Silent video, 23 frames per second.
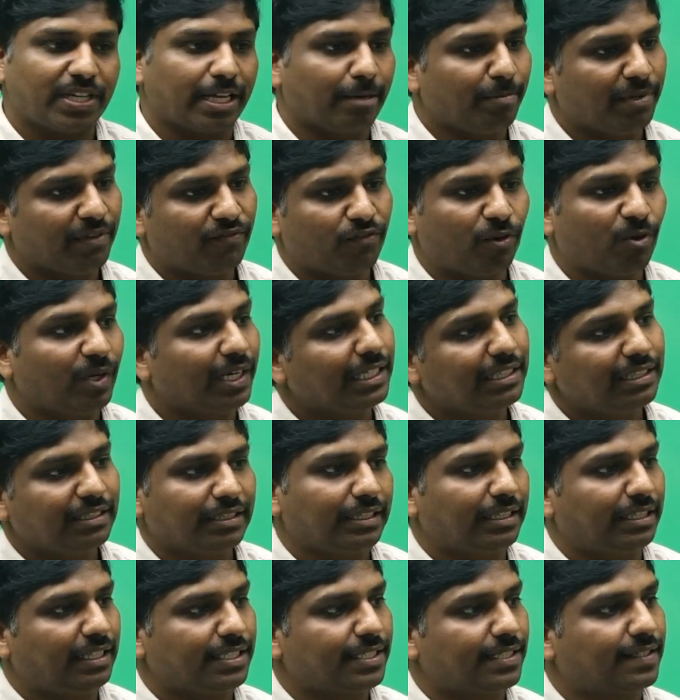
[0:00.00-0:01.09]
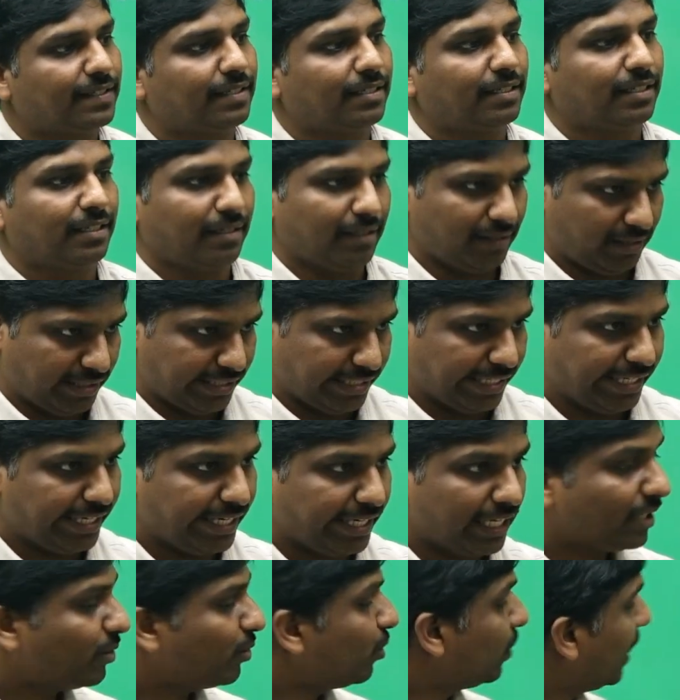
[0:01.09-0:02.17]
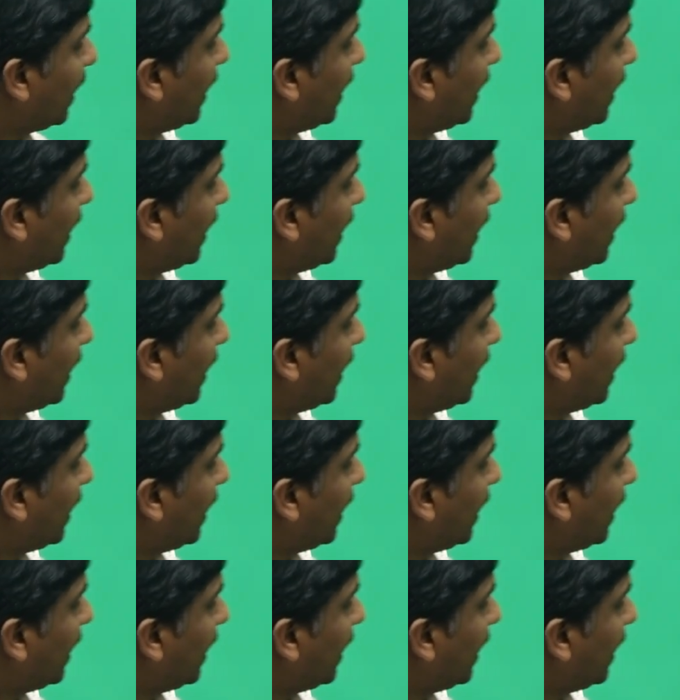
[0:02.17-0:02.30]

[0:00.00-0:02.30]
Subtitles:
found in this area. So that is